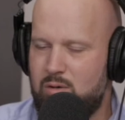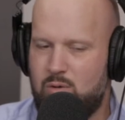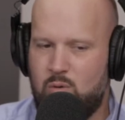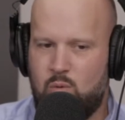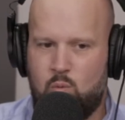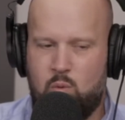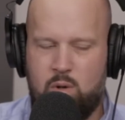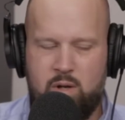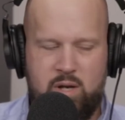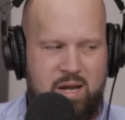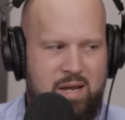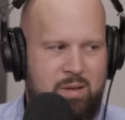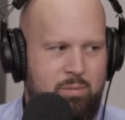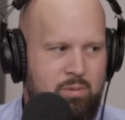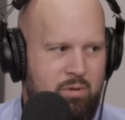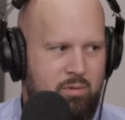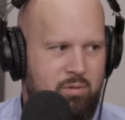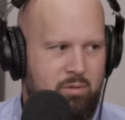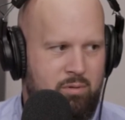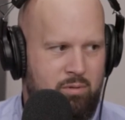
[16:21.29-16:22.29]
What
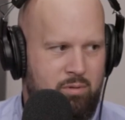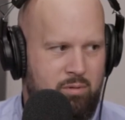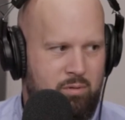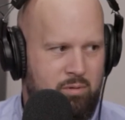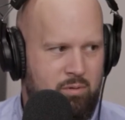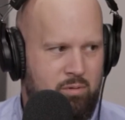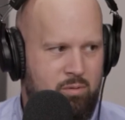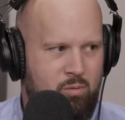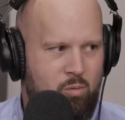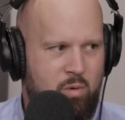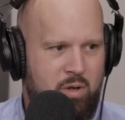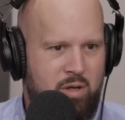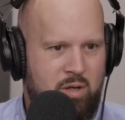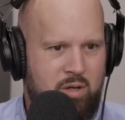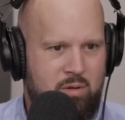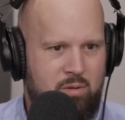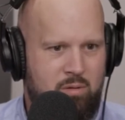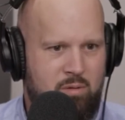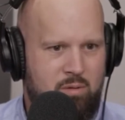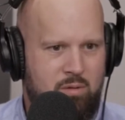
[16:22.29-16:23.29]
happens
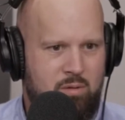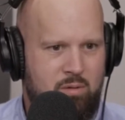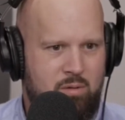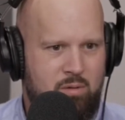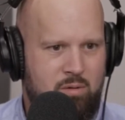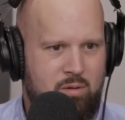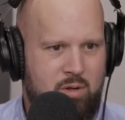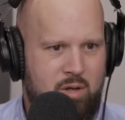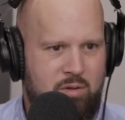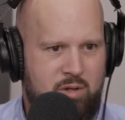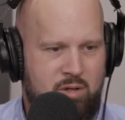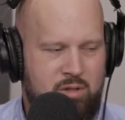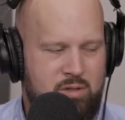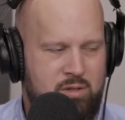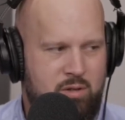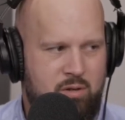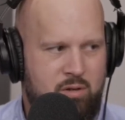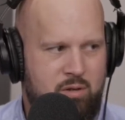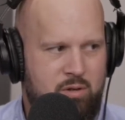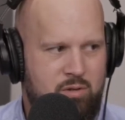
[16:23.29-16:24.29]
when nothing's
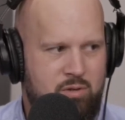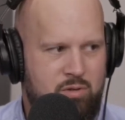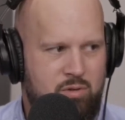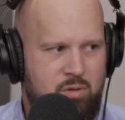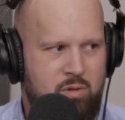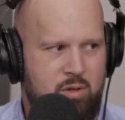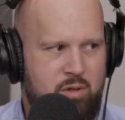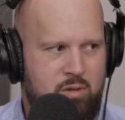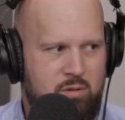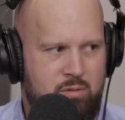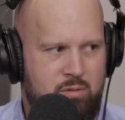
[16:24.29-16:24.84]
there to control it?